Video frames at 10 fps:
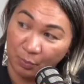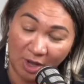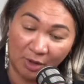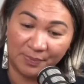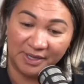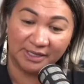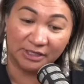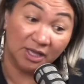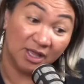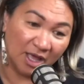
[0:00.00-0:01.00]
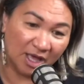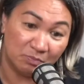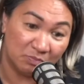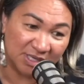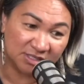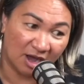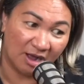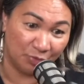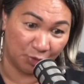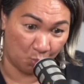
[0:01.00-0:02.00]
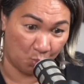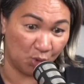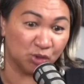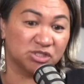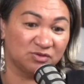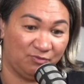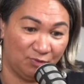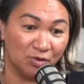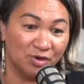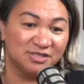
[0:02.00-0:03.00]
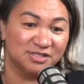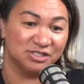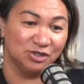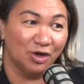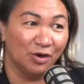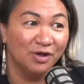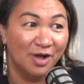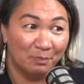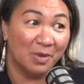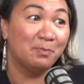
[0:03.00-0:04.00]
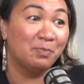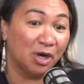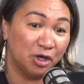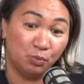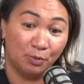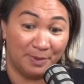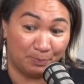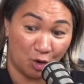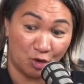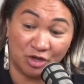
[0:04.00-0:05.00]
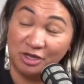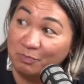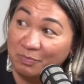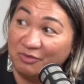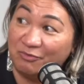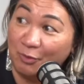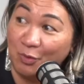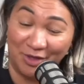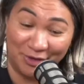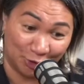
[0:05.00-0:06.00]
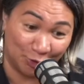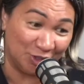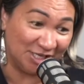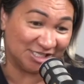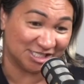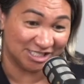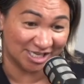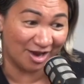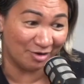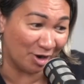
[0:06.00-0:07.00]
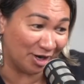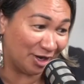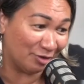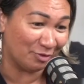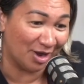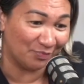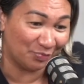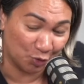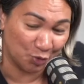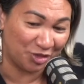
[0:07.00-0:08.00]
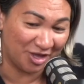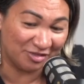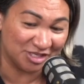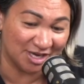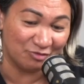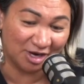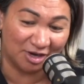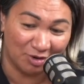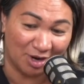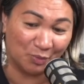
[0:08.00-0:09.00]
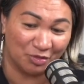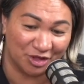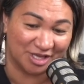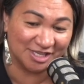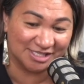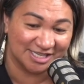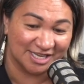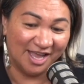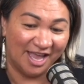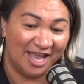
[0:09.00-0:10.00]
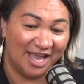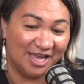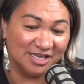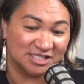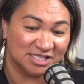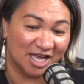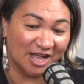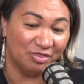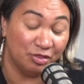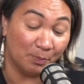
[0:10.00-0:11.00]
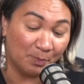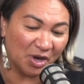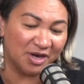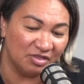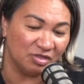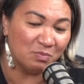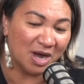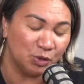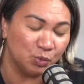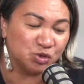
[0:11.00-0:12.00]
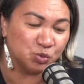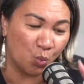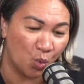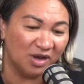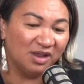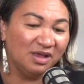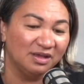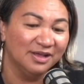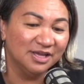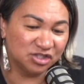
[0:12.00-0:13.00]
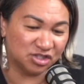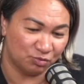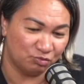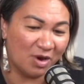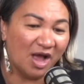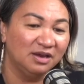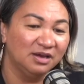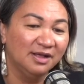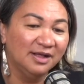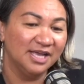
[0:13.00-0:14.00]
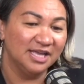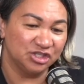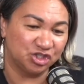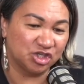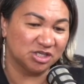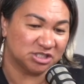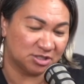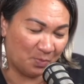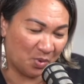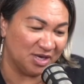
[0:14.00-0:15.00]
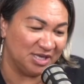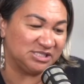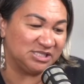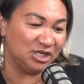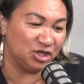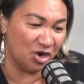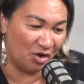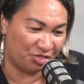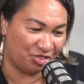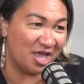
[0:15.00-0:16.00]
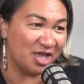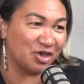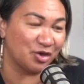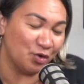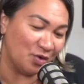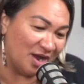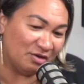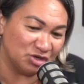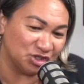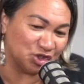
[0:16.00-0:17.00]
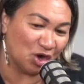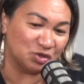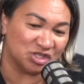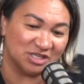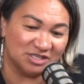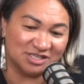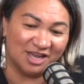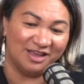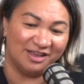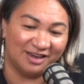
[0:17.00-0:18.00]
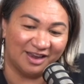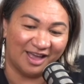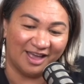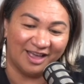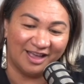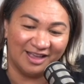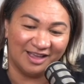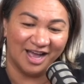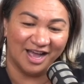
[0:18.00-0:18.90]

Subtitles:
well-being. And I admit I'm the worst for it. My body will be broken before, including today running around, or the other day running around with the kids, and the body and the mind was willing to run. It just, the body said no thank you, and resulted in a